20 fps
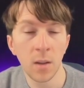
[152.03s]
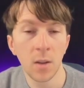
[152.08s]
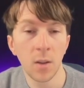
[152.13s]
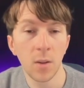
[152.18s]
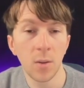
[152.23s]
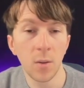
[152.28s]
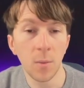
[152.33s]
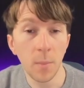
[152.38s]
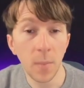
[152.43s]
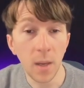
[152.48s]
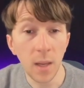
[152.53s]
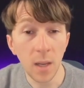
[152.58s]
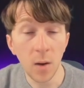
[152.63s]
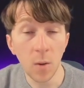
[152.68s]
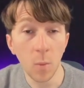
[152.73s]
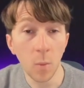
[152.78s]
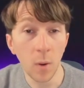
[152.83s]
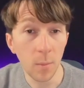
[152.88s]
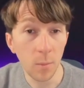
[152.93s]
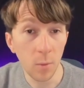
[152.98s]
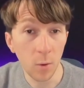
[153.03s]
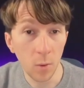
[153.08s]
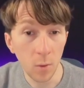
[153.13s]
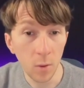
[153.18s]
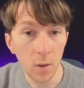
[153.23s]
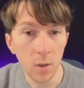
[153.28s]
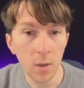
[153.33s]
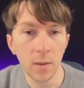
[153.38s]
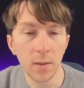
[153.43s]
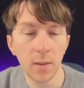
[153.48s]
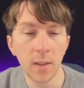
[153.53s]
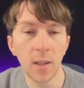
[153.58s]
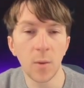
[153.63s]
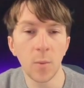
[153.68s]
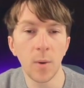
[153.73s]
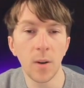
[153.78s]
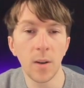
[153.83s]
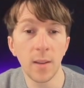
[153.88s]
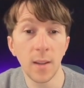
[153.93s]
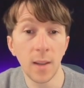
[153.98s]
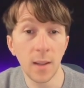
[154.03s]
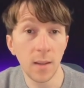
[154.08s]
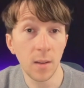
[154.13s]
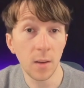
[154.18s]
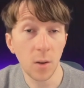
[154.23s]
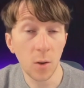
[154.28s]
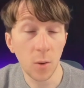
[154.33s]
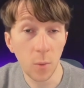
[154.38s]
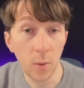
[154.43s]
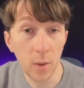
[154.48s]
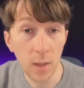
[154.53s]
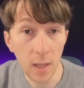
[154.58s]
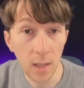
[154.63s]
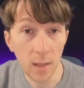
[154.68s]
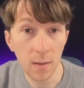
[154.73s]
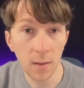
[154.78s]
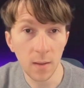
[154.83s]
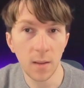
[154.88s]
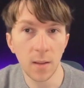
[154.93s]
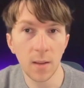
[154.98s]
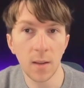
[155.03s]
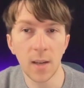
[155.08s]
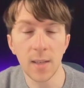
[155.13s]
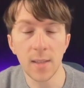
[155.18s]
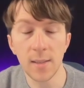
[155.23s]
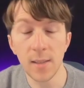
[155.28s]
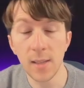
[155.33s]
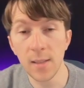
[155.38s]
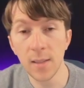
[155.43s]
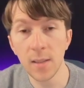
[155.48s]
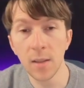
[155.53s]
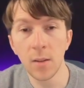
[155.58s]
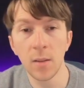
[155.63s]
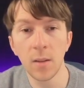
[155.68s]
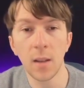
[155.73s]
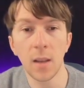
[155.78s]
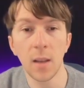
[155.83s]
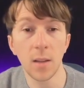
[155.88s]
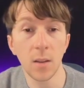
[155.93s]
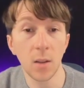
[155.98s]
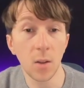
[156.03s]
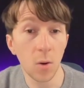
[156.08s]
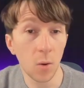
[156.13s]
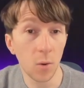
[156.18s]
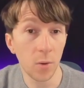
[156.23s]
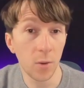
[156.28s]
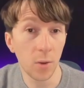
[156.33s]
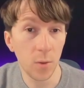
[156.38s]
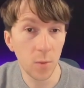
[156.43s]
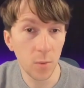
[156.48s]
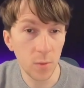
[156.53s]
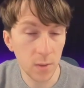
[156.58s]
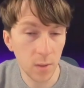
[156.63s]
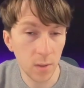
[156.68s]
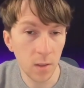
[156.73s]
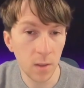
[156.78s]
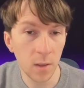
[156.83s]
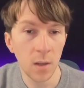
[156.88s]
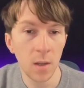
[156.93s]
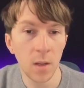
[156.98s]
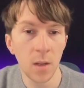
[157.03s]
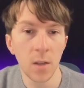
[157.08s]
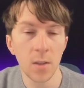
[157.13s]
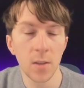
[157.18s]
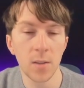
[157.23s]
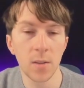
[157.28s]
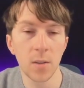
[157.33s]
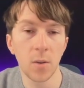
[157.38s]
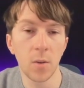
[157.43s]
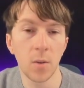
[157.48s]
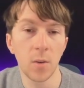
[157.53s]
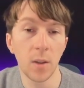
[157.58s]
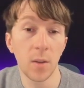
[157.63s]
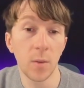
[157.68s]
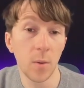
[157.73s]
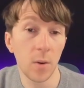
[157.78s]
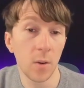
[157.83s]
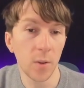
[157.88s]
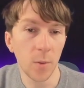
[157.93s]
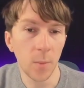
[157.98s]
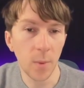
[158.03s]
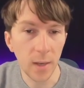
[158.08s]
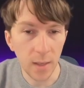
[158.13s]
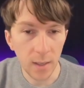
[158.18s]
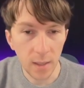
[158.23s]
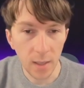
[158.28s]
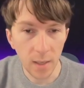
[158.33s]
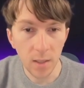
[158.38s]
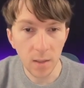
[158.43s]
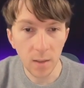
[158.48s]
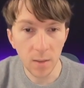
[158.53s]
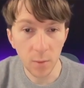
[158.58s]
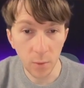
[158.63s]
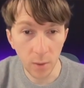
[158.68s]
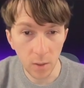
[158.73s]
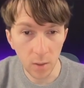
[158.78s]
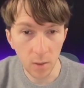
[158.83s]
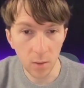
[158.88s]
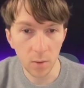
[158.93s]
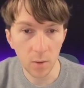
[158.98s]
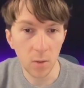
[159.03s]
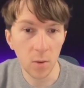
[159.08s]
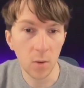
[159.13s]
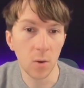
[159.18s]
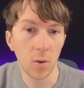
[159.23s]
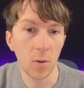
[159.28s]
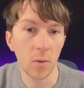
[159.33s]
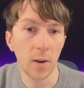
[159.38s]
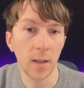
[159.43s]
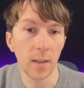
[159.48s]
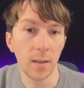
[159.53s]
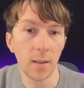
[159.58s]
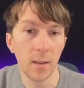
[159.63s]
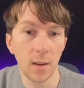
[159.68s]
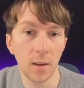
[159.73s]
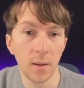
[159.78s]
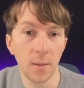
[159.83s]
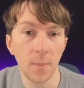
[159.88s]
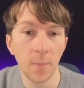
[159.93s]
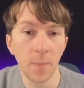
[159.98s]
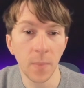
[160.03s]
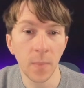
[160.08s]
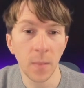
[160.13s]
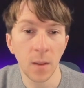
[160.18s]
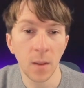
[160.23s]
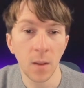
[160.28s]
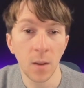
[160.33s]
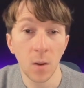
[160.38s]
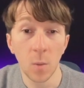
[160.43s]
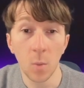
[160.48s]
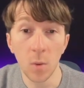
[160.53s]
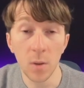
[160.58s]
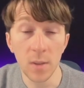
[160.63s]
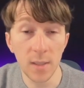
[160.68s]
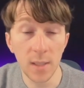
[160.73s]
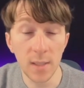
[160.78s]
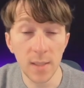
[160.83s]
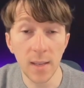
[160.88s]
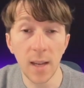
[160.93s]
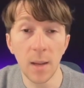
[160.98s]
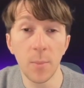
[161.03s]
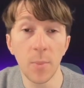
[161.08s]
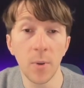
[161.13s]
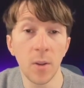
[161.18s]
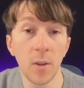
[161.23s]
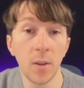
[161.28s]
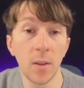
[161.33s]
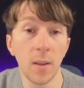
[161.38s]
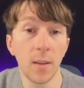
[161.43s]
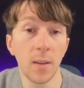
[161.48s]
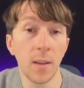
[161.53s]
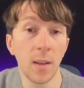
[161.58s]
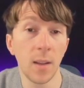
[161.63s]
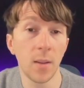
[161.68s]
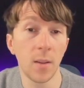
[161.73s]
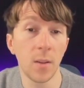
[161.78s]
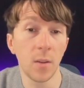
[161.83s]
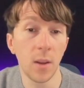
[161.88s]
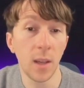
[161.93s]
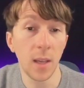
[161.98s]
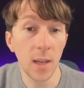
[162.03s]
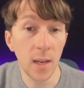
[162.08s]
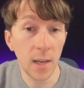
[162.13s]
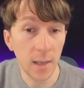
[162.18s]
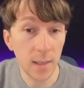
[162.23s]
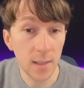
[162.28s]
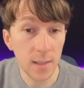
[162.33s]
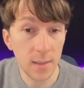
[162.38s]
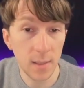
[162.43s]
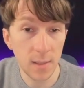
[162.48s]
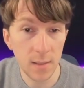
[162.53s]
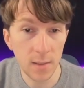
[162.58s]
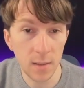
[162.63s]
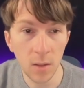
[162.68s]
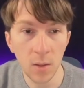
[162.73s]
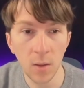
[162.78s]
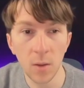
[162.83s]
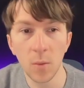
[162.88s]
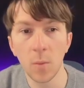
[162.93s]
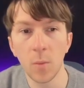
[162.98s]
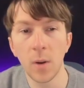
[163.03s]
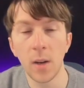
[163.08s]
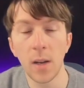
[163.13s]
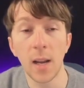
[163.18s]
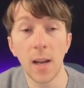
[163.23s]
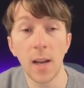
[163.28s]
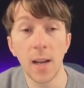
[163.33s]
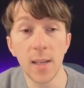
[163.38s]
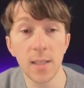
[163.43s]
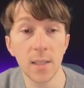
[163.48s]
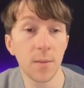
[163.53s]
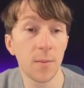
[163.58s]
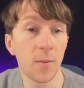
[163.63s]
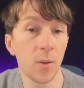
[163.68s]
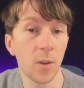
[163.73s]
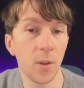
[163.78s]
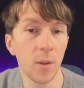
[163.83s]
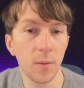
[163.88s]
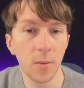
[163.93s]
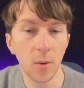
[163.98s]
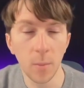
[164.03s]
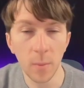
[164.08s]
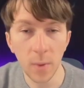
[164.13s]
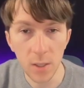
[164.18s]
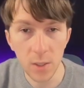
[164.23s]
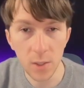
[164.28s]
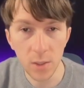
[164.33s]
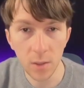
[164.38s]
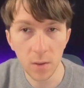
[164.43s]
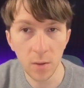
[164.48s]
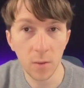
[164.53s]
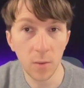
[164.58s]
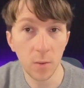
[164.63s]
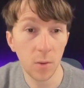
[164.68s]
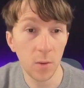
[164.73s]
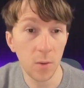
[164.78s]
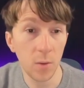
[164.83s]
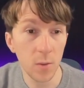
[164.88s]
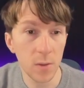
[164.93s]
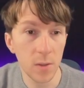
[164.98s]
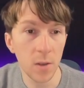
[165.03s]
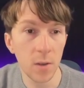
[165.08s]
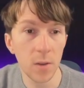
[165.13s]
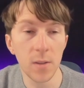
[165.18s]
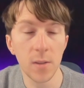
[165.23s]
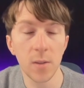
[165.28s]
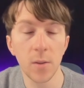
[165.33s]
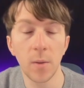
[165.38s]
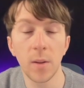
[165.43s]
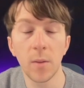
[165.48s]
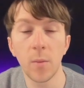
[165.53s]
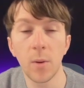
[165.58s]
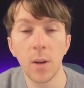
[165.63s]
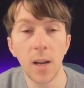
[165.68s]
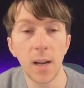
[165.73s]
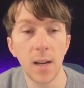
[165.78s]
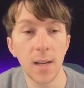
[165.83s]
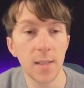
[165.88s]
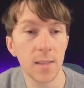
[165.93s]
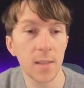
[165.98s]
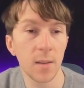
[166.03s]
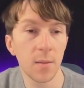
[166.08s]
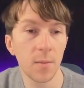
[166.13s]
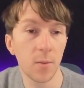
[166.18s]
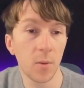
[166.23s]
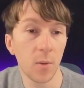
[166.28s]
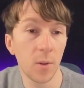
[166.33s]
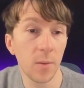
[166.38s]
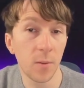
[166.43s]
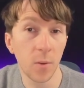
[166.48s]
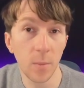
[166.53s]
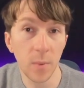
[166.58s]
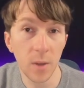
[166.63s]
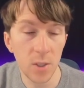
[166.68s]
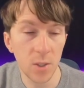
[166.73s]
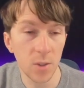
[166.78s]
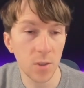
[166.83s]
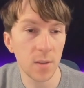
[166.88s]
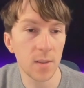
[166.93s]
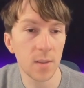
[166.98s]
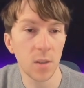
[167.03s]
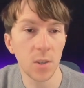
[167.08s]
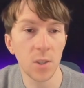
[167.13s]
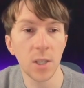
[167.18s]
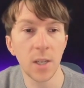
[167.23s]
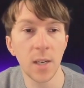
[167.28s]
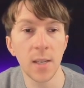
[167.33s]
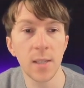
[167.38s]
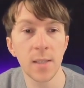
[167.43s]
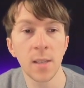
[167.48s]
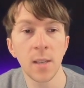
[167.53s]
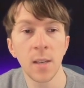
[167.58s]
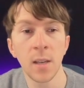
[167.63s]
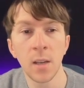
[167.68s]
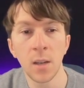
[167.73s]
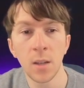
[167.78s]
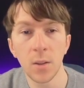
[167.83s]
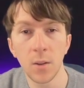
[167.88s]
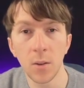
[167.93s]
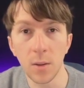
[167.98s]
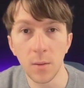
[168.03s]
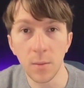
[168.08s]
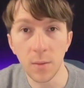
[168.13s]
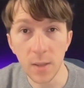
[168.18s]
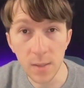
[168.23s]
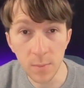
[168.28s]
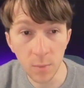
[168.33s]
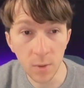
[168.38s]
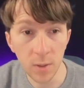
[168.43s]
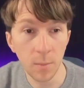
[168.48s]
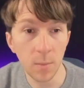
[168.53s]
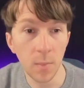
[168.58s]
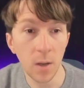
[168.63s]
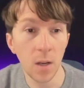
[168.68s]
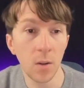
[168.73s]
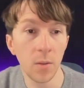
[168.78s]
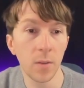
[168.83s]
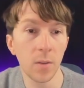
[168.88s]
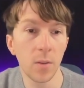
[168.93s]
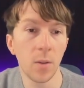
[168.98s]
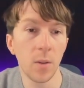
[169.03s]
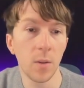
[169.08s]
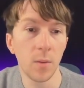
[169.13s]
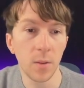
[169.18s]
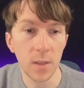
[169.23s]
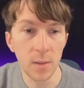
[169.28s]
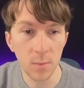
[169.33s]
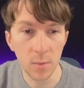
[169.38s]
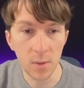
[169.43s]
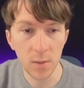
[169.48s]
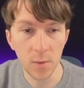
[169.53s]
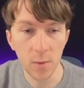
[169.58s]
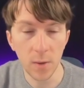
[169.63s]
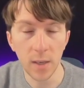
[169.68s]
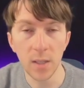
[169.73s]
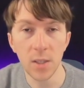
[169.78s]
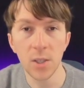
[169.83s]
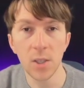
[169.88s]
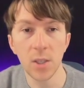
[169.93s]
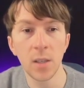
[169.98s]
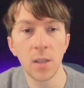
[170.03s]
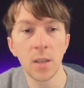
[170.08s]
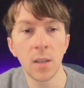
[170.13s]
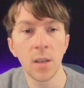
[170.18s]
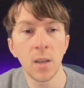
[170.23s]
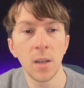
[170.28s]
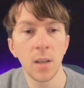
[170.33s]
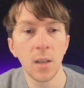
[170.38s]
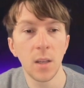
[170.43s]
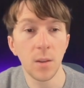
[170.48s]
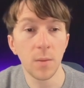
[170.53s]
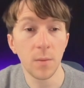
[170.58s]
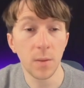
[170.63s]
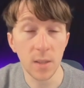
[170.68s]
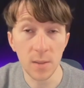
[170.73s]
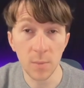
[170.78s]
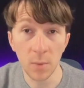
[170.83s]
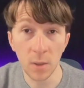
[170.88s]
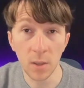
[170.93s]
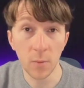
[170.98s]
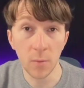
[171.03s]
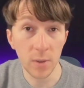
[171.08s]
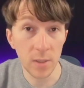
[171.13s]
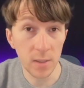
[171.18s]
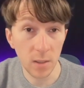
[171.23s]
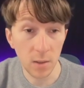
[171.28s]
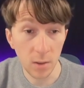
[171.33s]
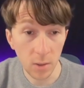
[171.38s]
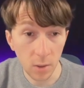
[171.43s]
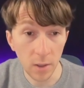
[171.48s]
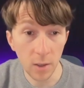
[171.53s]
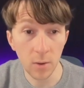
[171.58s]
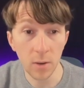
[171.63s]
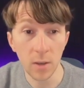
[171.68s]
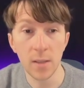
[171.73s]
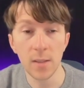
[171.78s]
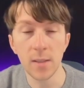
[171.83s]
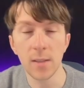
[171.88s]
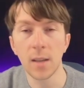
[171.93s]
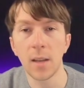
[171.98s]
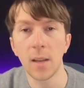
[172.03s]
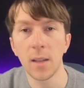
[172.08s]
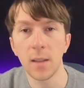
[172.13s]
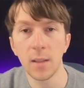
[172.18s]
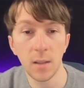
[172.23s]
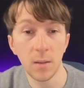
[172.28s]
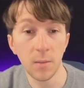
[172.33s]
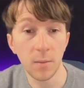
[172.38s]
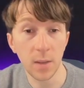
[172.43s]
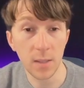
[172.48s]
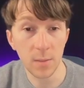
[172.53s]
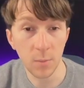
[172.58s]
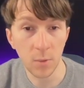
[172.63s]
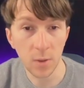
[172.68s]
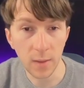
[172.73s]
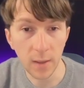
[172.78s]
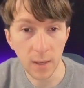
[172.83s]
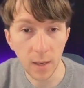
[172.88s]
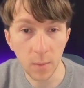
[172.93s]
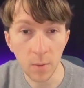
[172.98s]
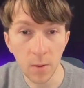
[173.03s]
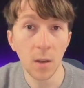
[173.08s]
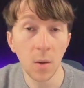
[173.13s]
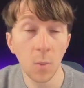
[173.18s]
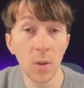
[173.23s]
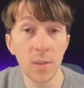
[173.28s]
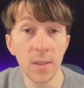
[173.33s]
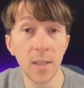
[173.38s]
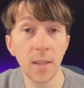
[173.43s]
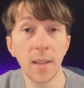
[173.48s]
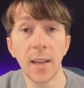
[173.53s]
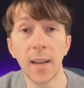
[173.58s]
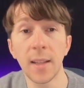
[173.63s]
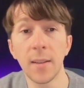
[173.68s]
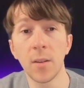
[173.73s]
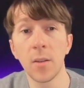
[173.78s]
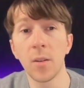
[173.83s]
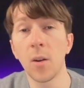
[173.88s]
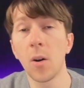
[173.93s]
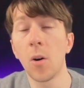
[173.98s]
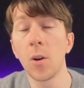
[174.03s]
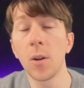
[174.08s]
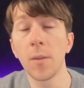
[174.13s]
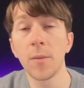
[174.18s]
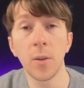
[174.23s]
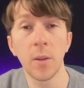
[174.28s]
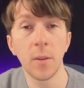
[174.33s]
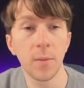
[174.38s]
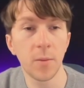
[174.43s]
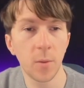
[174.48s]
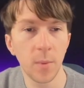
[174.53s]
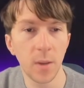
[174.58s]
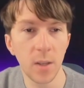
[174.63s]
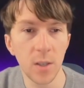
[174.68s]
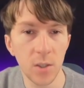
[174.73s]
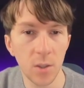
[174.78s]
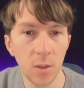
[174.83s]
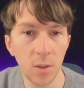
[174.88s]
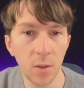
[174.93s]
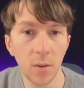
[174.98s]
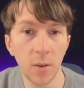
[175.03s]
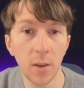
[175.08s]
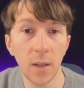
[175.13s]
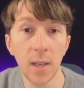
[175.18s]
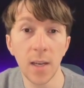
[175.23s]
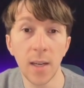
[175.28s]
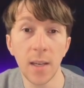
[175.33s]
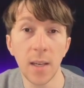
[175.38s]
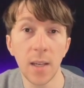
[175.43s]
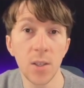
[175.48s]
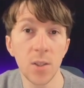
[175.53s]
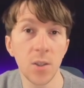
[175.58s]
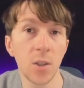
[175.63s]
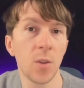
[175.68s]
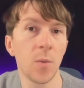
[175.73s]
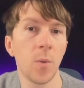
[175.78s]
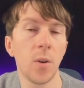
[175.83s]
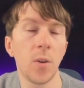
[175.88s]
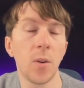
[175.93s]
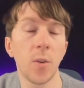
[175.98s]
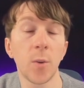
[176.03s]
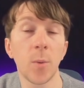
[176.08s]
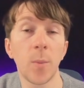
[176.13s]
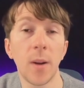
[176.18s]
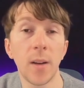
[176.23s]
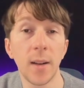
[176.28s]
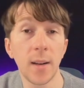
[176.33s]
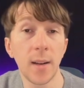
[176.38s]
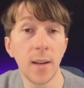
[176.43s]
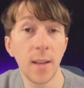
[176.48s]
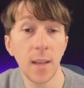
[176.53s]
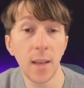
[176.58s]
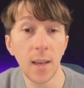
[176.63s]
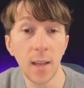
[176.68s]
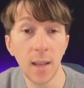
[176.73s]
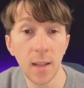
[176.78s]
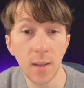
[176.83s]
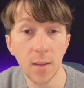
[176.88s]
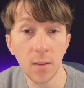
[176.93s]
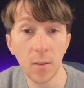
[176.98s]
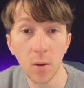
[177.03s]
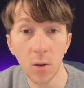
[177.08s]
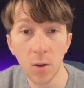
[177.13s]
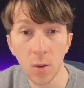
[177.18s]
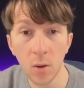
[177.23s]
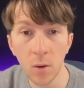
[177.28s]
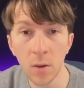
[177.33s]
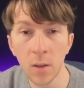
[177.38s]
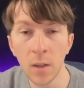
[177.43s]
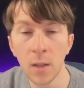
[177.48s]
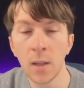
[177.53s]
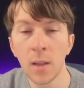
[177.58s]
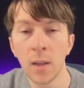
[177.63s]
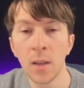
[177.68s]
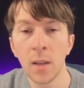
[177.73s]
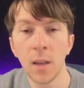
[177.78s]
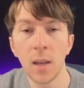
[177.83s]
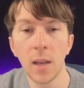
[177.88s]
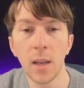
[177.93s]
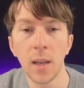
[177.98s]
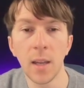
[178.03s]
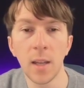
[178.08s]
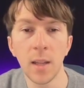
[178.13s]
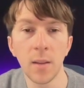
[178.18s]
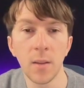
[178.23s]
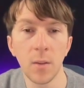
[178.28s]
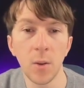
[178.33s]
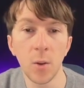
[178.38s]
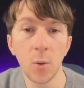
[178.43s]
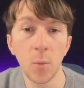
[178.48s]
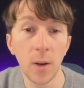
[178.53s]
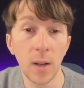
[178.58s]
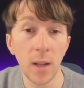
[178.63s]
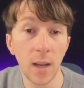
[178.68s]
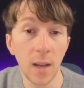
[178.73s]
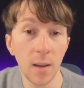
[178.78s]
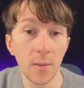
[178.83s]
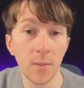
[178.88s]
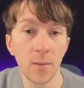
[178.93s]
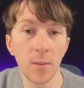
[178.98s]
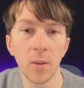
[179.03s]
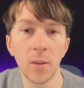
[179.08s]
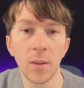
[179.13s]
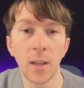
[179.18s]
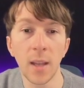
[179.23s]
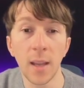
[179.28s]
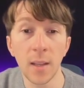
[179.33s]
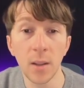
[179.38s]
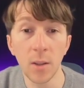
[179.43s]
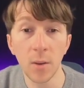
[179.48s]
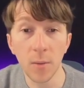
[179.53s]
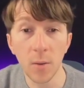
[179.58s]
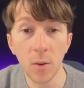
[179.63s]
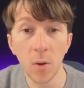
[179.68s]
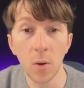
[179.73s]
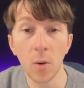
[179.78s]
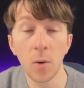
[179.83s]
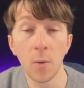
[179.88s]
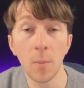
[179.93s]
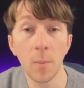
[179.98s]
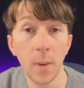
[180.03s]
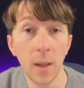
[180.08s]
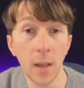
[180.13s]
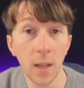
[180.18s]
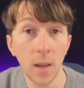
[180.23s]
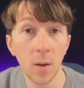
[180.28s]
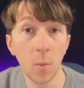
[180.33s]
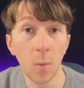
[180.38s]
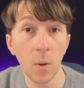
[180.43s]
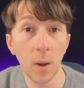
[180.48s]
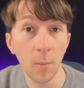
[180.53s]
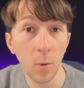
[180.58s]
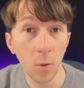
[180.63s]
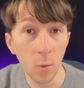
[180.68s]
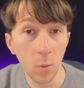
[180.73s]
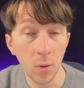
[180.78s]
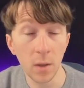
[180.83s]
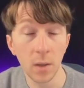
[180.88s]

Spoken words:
the make webhook that will then create the assistant and call the user. So it will automatically trigger the call right here. Once this happens, then the AI assistant will ask for the information to the user. So it will ask for information such as the investment amount, the investment strategy, investment risk tolerance, and investment type. Once it gathered all of the information, the AI agent will automatically end the call, and you will have an end of call make webhook